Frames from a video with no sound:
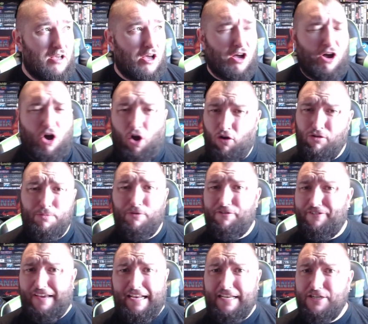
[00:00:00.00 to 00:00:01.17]
a horrible
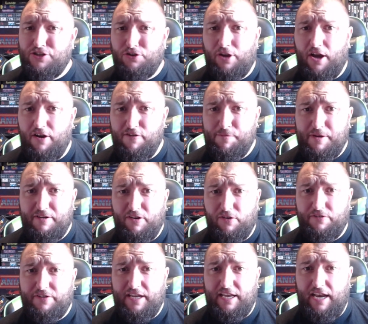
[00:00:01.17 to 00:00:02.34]
feeling sunk over me, like
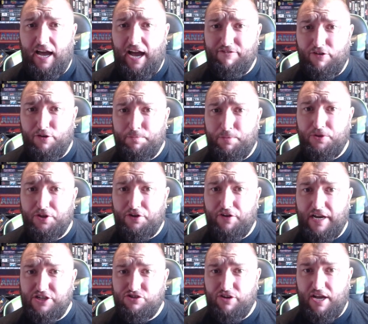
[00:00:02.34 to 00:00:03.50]
thinking, have I put the
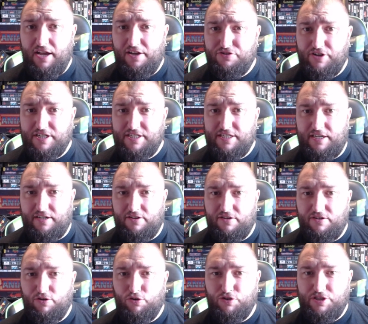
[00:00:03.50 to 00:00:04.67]
correct address in,
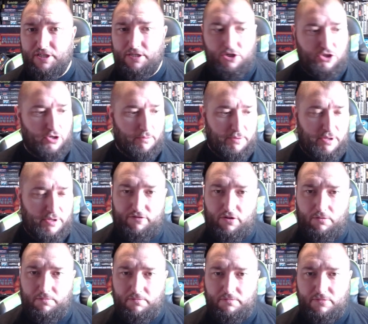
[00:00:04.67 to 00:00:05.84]
or is this a job that I've
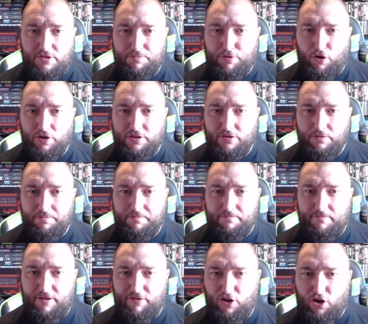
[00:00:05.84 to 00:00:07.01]
come to price up?
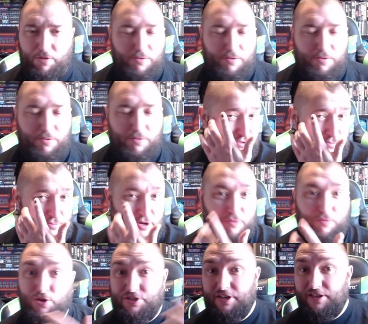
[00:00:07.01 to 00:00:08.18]
Have I got them all mixed up? But it
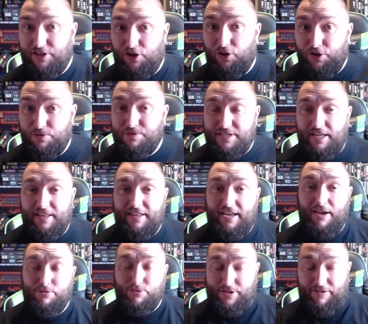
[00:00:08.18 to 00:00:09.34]
wasn't. The guy who was selling the
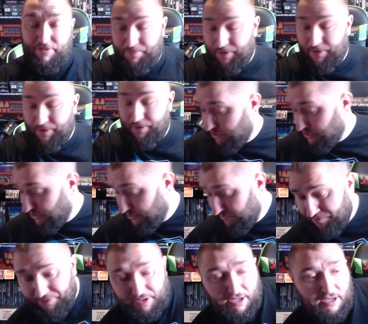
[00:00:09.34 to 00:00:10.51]
games was having plastering done.
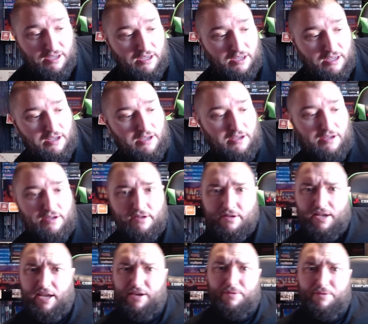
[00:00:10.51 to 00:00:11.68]

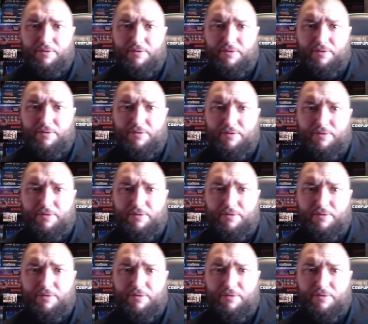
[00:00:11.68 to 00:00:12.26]
Anyway, it's a,